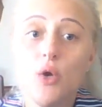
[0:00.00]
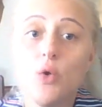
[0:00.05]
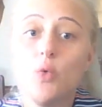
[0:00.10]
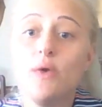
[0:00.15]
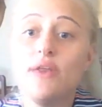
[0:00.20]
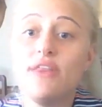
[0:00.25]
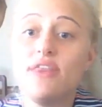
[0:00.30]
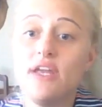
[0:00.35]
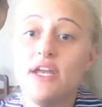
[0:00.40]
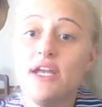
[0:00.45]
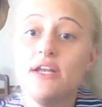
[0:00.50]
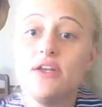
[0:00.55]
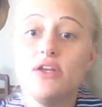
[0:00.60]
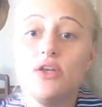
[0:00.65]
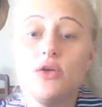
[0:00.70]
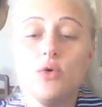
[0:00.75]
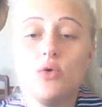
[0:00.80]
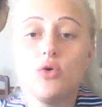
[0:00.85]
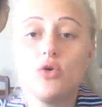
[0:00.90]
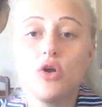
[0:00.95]
within
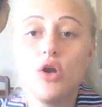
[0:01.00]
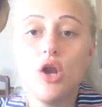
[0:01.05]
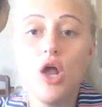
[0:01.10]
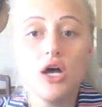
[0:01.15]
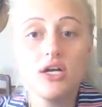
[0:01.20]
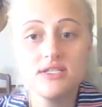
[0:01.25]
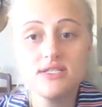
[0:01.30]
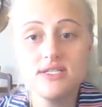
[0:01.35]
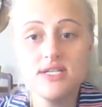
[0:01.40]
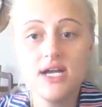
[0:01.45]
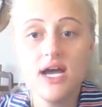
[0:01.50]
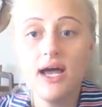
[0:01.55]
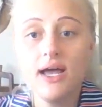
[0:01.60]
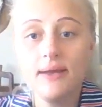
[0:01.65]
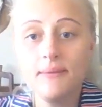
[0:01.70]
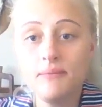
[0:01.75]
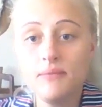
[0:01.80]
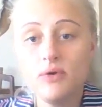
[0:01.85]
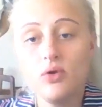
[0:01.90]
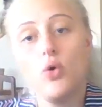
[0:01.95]
your class
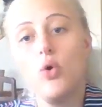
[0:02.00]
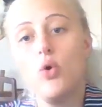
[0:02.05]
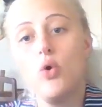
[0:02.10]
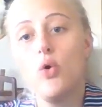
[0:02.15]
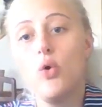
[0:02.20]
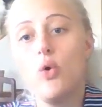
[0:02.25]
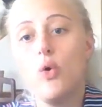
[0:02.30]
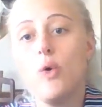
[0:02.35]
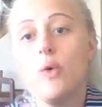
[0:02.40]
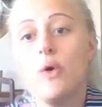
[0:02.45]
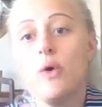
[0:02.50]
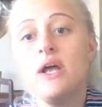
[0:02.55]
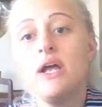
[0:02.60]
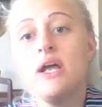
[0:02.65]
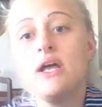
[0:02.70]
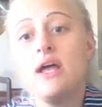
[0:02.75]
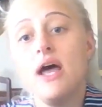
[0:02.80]
time or